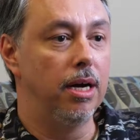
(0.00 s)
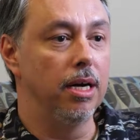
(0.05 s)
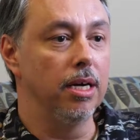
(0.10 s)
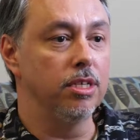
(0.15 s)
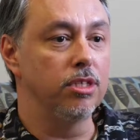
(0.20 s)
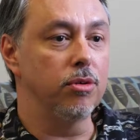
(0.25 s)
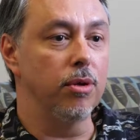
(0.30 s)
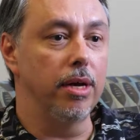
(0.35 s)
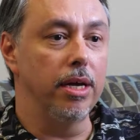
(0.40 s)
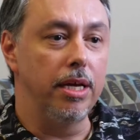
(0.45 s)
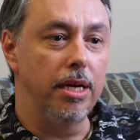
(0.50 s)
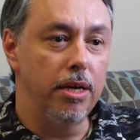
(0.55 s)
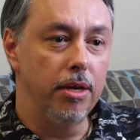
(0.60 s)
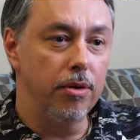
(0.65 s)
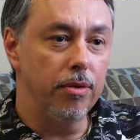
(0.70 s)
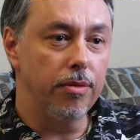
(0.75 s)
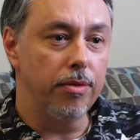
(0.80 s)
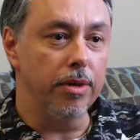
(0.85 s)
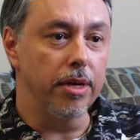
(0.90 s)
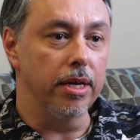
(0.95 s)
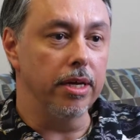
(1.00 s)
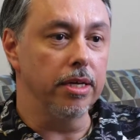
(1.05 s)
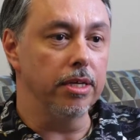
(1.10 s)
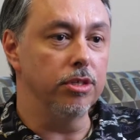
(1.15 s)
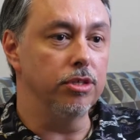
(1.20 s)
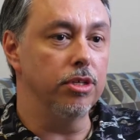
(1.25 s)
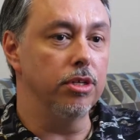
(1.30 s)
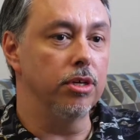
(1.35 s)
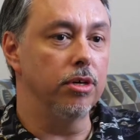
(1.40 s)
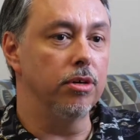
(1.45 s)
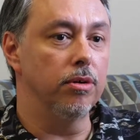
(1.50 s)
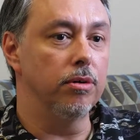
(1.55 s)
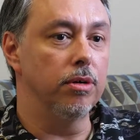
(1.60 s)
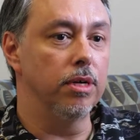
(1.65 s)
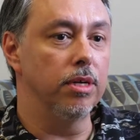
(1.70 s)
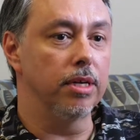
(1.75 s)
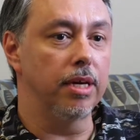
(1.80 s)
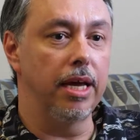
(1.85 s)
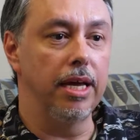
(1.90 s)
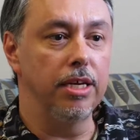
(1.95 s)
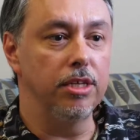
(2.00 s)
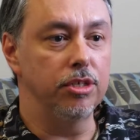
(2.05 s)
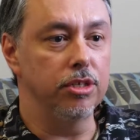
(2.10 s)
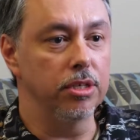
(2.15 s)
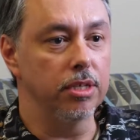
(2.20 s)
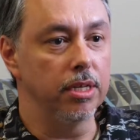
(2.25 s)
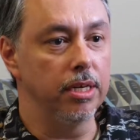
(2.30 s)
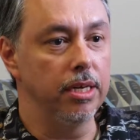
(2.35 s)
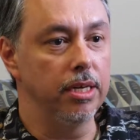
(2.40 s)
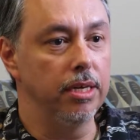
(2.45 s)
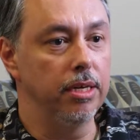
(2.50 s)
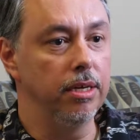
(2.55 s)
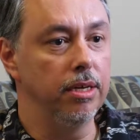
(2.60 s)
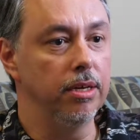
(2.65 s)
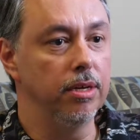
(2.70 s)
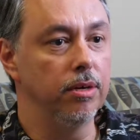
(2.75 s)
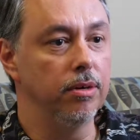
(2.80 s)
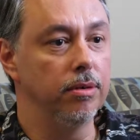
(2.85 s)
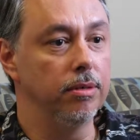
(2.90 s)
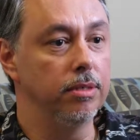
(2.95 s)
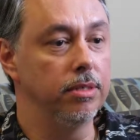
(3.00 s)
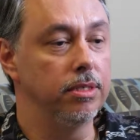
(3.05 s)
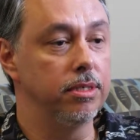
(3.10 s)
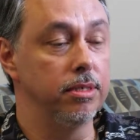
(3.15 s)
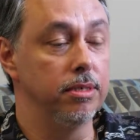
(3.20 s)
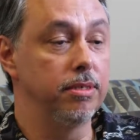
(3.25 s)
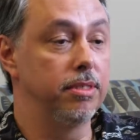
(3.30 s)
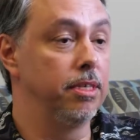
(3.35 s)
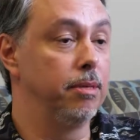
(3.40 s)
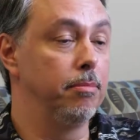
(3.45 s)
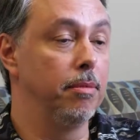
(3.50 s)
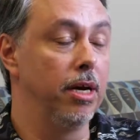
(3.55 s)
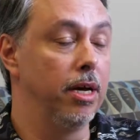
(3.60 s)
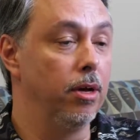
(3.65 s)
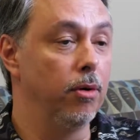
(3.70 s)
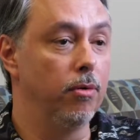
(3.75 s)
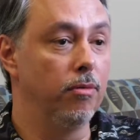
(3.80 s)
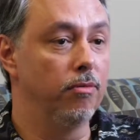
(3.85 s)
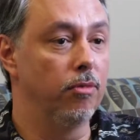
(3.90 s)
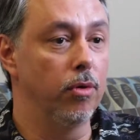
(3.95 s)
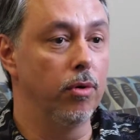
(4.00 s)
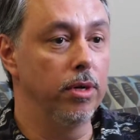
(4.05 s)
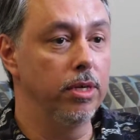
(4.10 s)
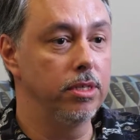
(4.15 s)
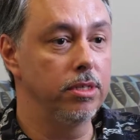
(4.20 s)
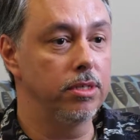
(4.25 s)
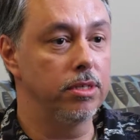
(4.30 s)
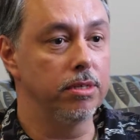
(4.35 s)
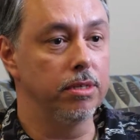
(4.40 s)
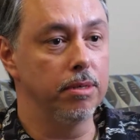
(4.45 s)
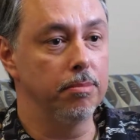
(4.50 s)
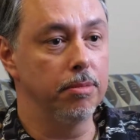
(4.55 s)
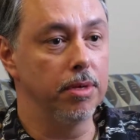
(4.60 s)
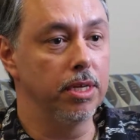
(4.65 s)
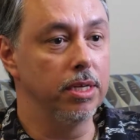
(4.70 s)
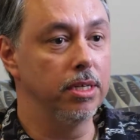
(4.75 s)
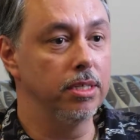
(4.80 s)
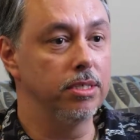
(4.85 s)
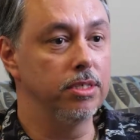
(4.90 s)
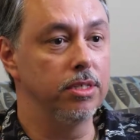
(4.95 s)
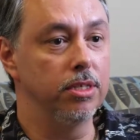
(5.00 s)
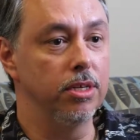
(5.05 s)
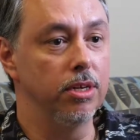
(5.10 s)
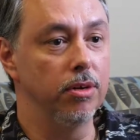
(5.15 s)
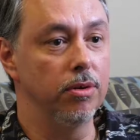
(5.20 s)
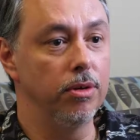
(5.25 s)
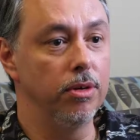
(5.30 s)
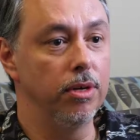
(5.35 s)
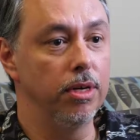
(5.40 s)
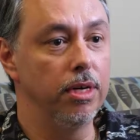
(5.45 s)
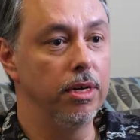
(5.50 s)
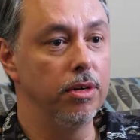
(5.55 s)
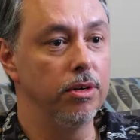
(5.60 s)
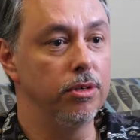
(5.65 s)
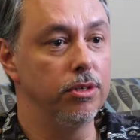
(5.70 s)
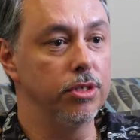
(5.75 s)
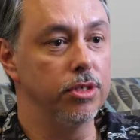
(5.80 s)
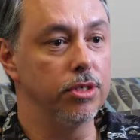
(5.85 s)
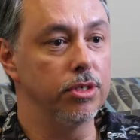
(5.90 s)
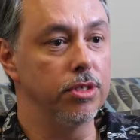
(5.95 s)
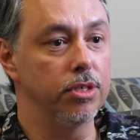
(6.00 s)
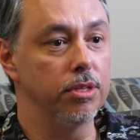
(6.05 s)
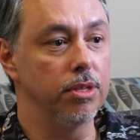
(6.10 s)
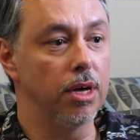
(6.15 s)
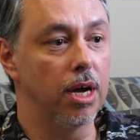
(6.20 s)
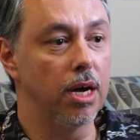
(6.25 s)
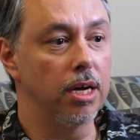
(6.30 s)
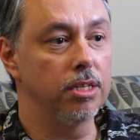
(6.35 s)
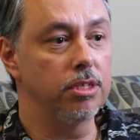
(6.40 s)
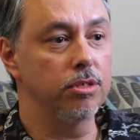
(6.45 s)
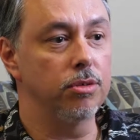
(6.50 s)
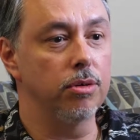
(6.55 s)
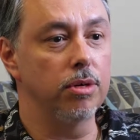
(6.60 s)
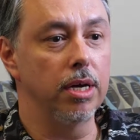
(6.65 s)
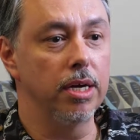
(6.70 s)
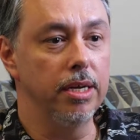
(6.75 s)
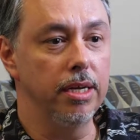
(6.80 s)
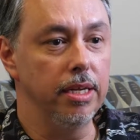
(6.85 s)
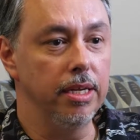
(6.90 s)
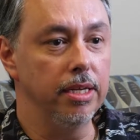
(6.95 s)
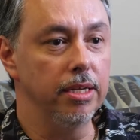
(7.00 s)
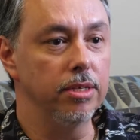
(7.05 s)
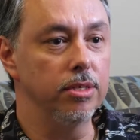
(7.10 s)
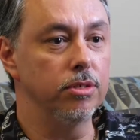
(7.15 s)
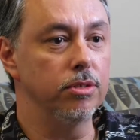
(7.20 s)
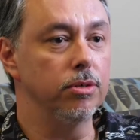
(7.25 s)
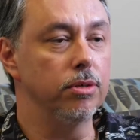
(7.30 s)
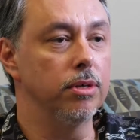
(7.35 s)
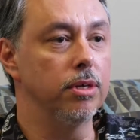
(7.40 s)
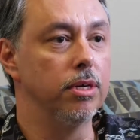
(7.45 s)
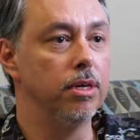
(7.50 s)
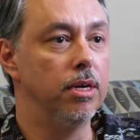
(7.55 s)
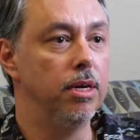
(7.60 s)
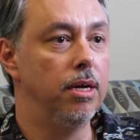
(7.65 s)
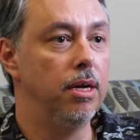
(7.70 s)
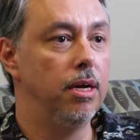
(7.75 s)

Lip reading: So I hear things, you know, occasionally, you know, it's in my own voice, but it's, you know, you hear just thoughts or ideas, or,